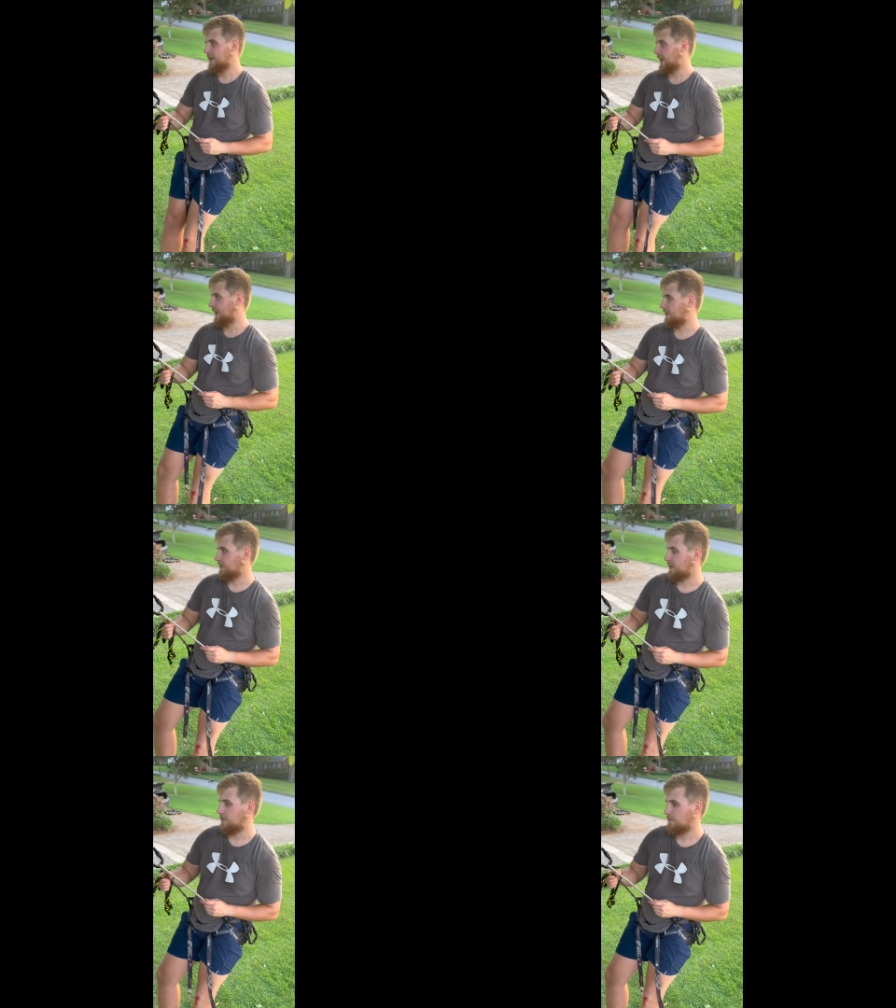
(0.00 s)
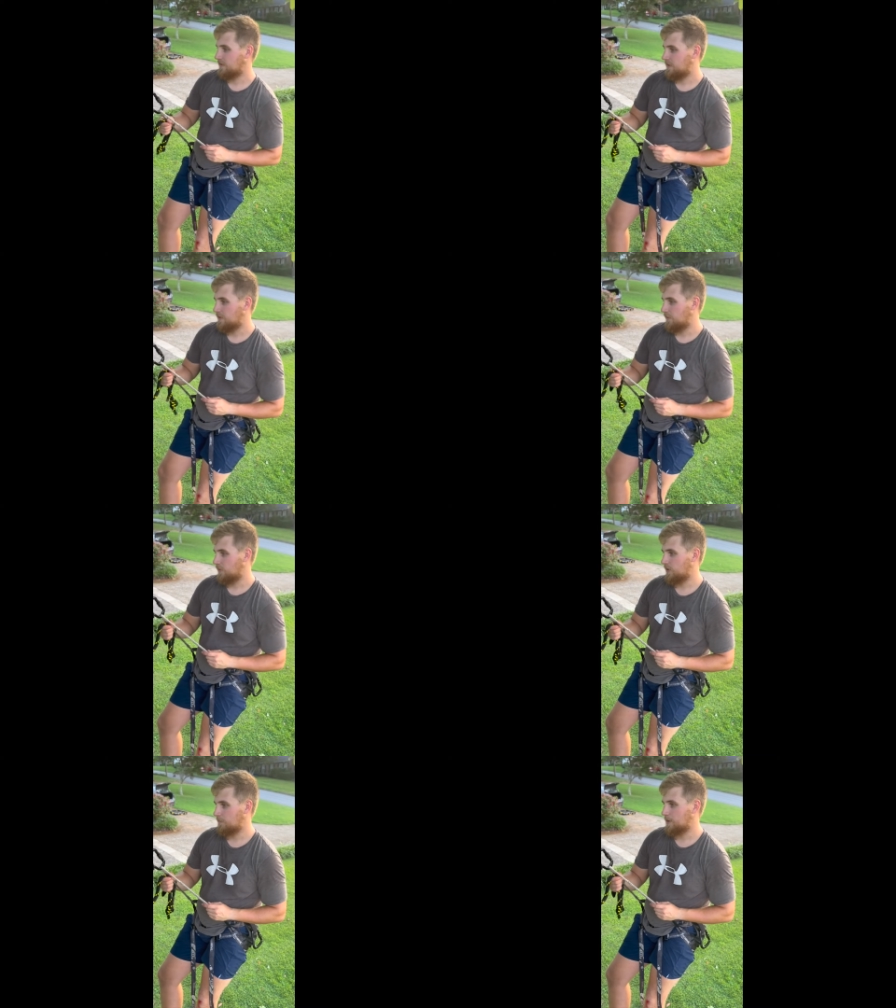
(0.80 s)
And
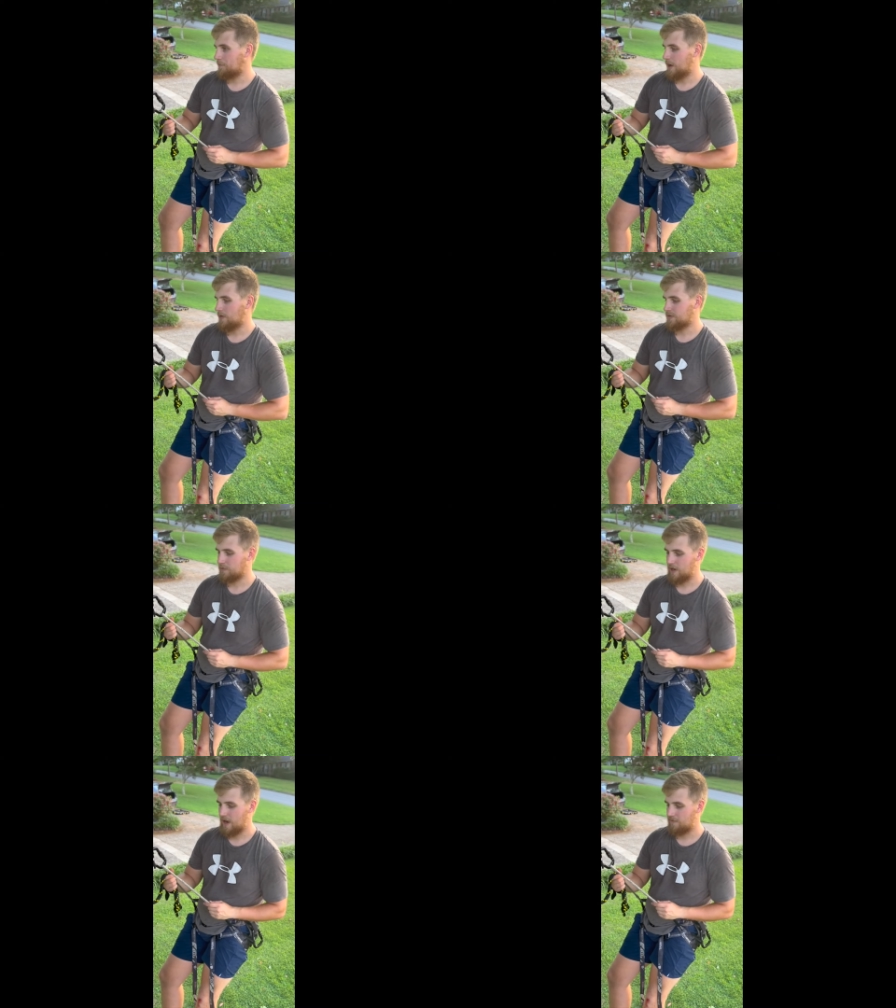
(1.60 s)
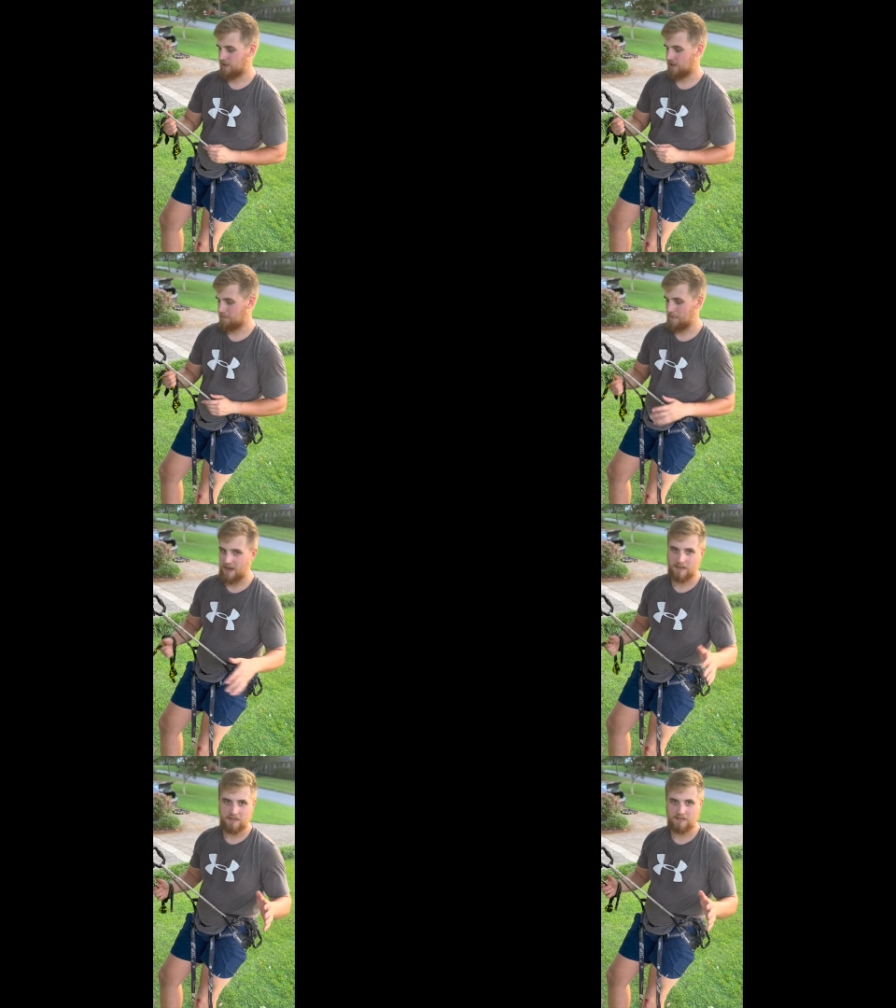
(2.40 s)
one of the big problems we were having getting
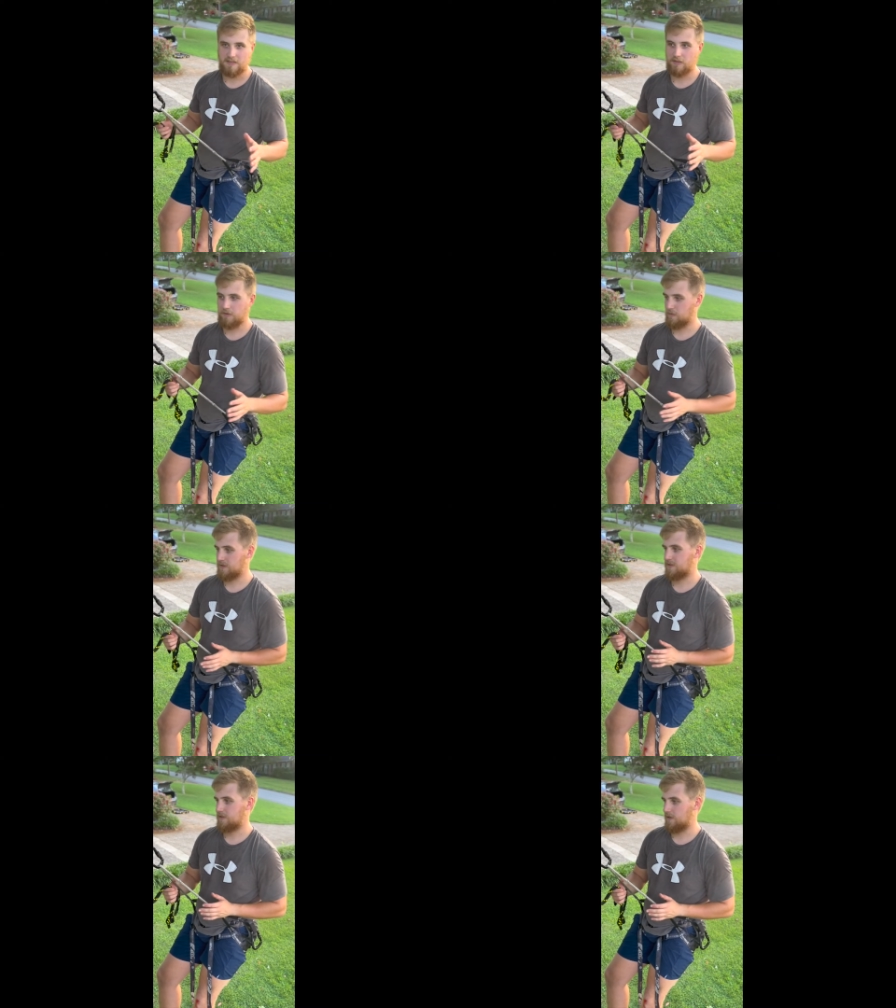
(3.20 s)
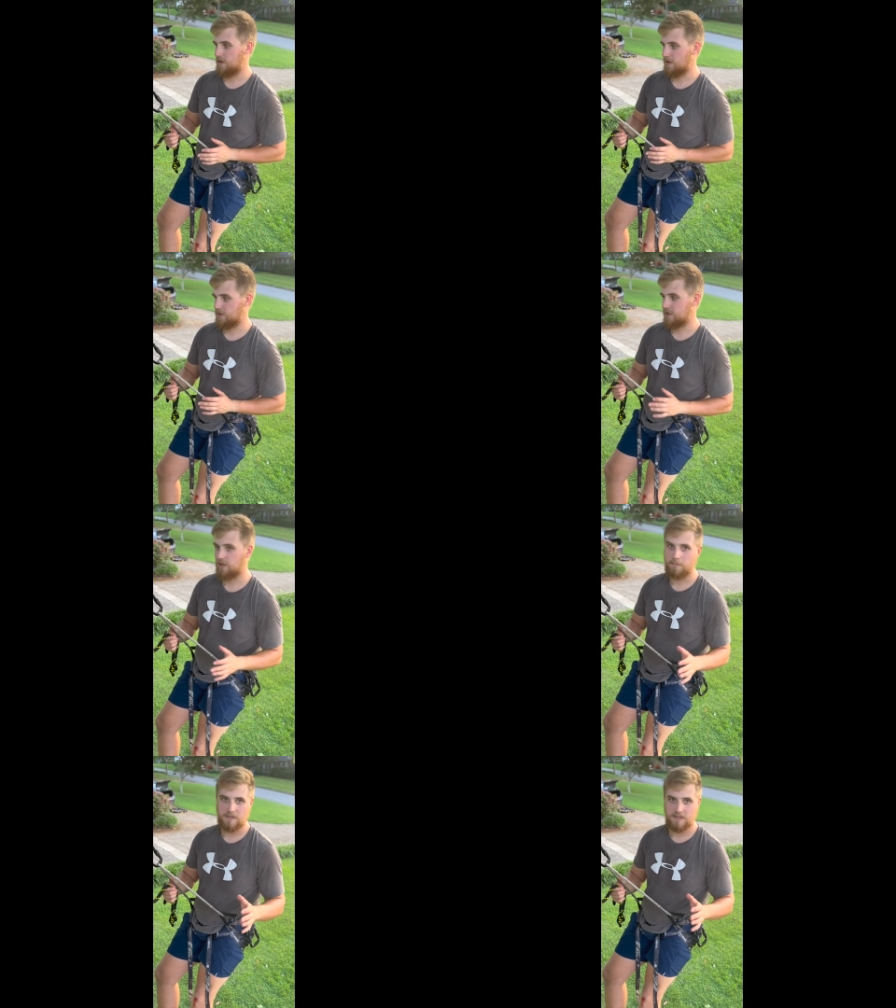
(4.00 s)
back into tune was our
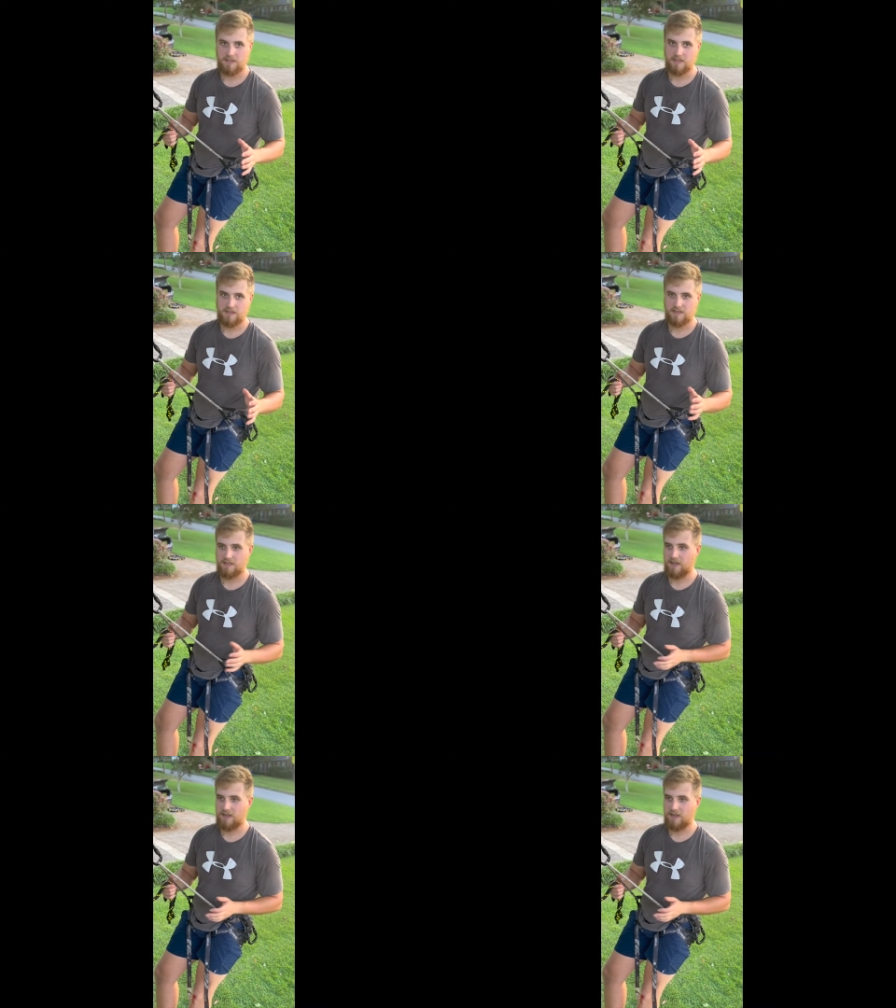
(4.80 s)
shooting positions.